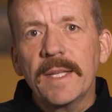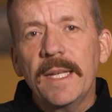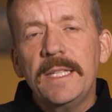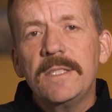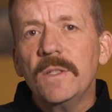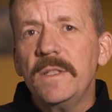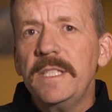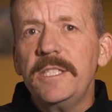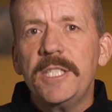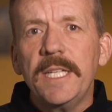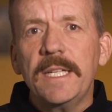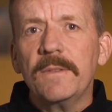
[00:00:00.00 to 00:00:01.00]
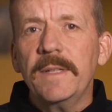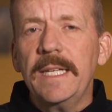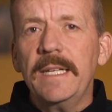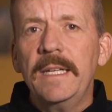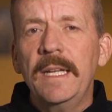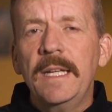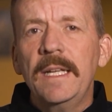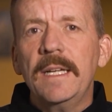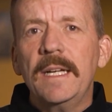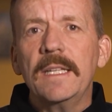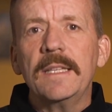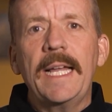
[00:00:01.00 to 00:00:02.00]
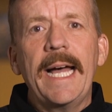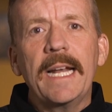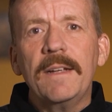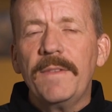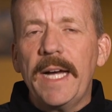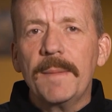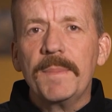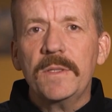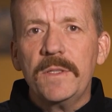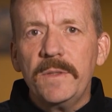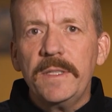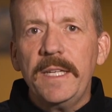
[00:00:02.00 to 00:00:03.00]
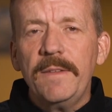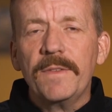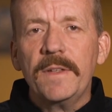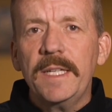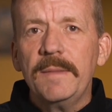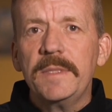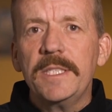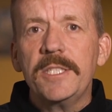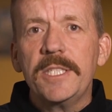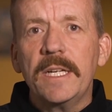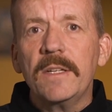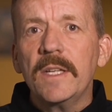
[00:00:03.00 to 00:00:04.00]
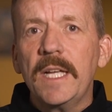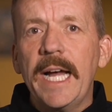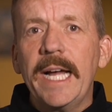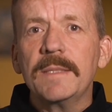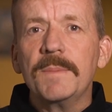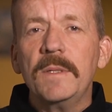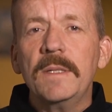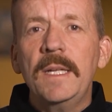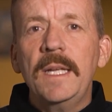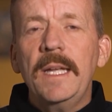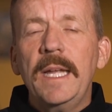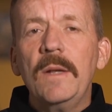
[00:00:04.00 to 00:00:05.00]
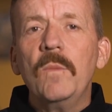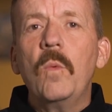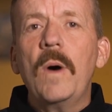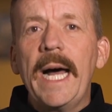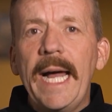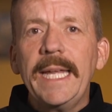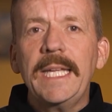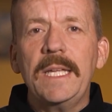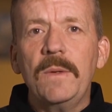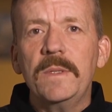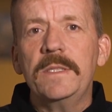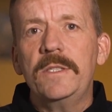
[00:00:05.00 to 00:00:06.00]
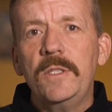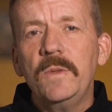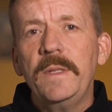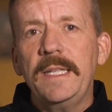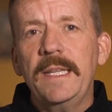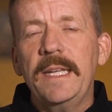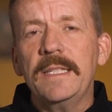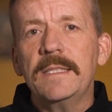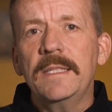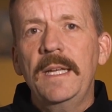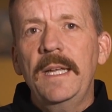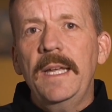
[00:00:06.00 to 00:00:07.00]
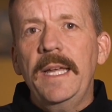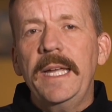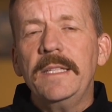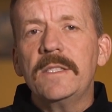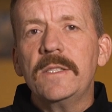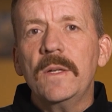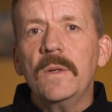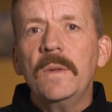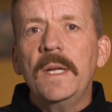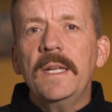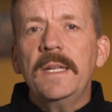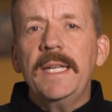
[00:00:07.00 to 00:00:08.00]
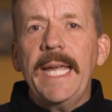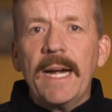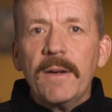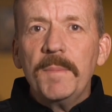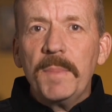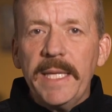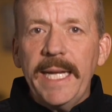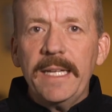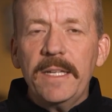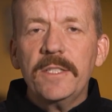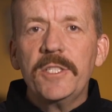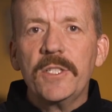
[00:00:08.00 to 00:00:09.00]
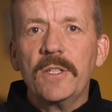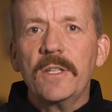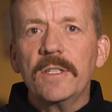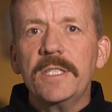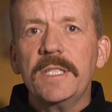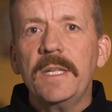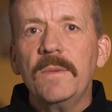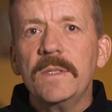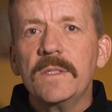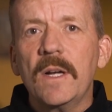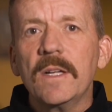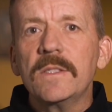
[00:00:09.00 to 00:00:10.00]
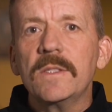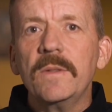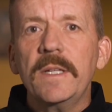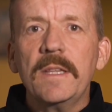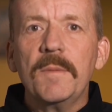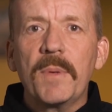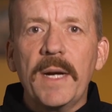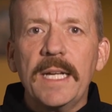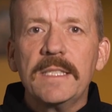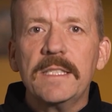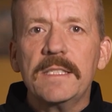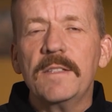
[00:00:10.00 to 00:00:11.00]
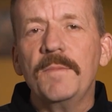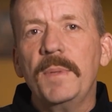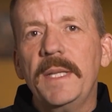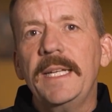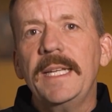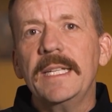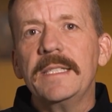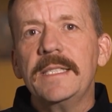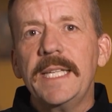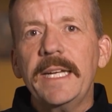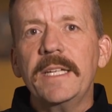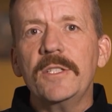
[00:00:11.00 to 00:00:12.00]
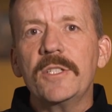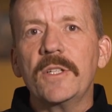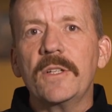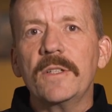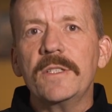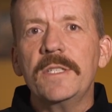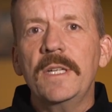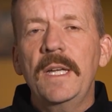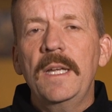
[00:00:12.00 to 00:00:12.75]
And so this generated a lot of opportunity for him to share the gospel and why he was doing this. And so Gary planted a church. He was also in the process of planning a second church